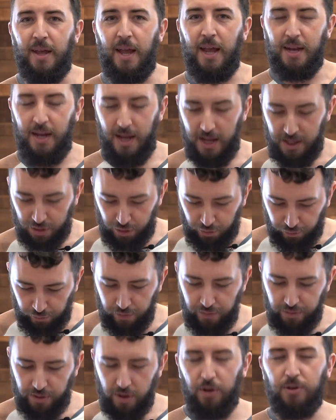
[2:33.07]
And
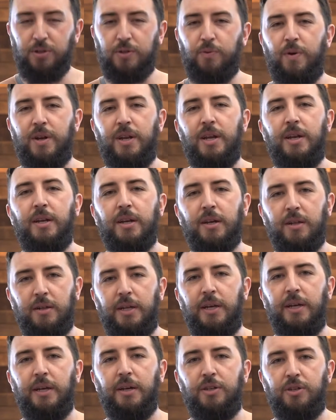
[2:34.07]
through those, we need to
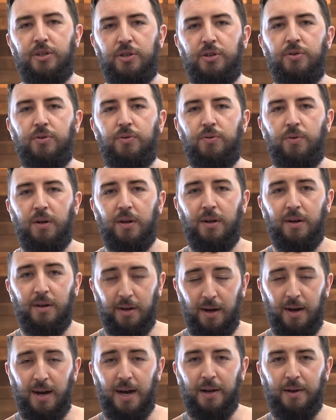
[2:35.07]
cling to
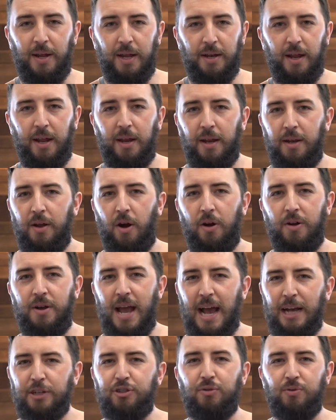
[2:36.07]
God. And our
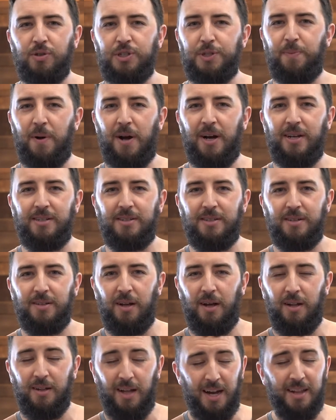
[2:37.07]
natural response,
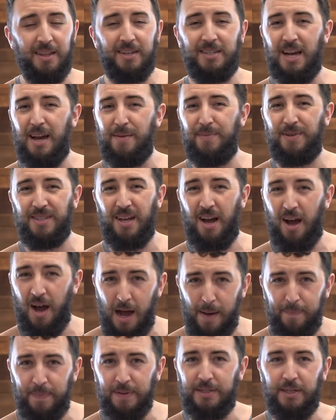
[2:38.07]
a lot of the time, is the
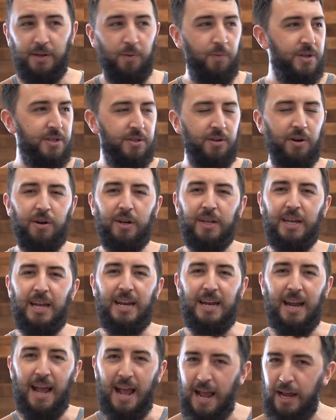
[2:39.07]
opposite. We start
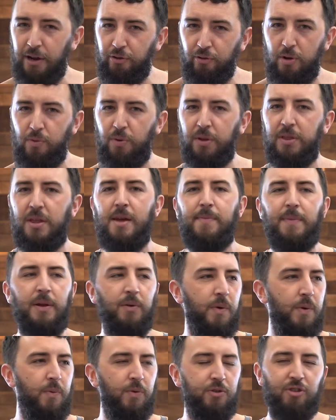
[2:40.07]
getting angry with Him,
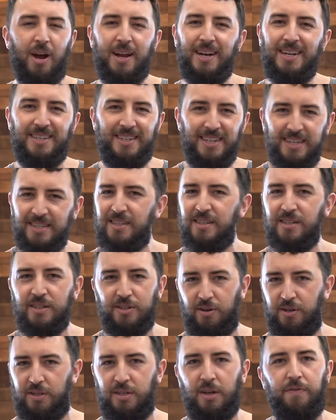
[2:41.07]
and we will try to
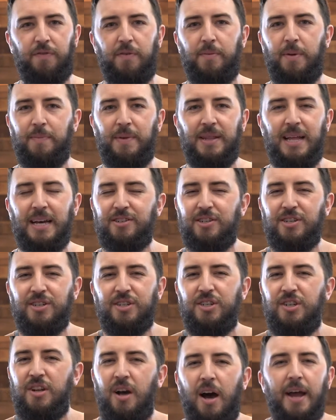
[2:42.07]
distance ourselves from Him. And that's
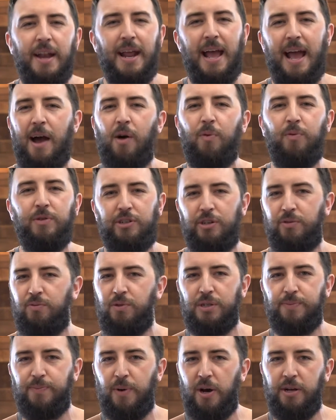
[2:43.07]
just not how we should
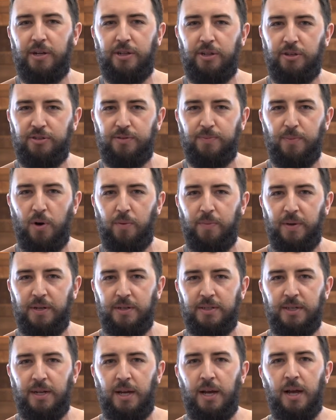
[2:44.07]
respond in those
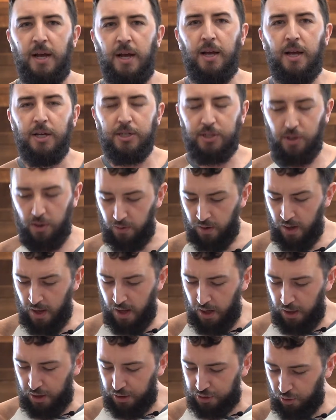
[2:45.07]
moments. So
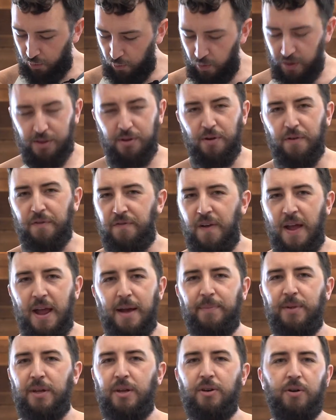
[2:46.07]
with your
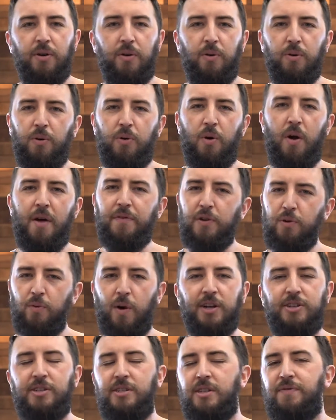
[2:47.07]
family or whoever you're
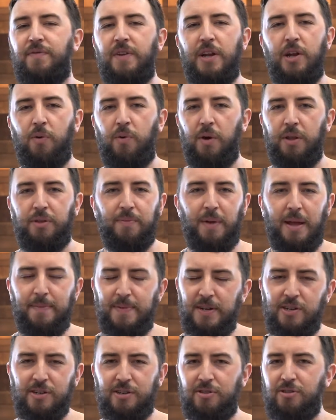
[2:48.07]
watching this video with, or
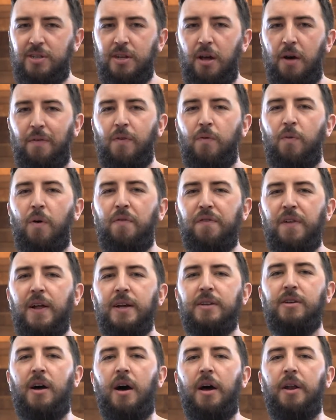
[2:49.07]
maybe just yourself,
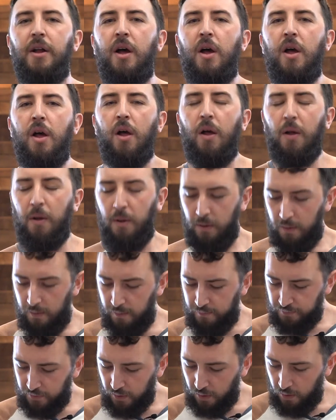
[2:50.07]
reflect on,
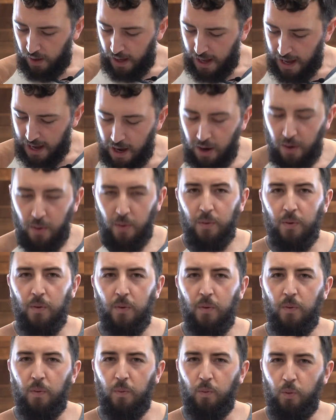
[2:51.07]

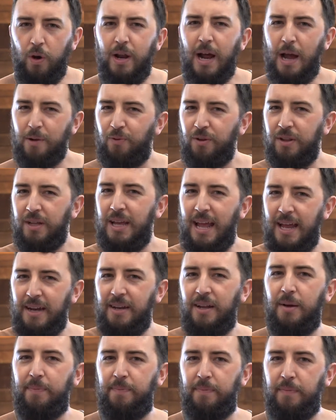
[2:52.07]
how would I really
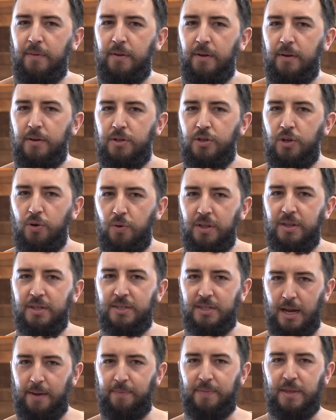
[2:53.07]
end up doing the
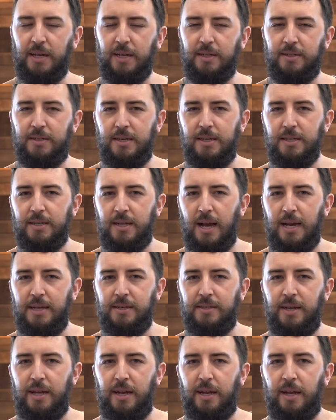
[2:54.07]
same thing as these
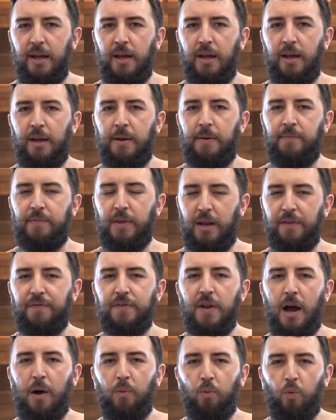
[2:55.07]
guys did? And
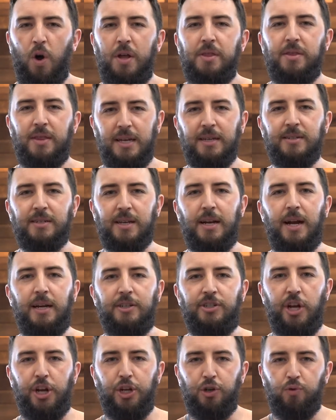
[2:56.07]
if not, what things can
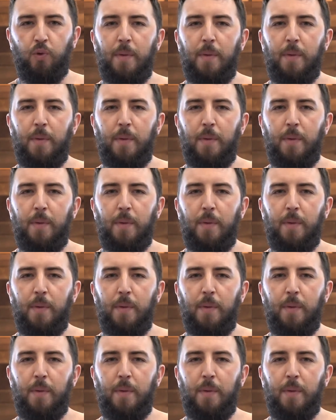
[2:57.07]
I change?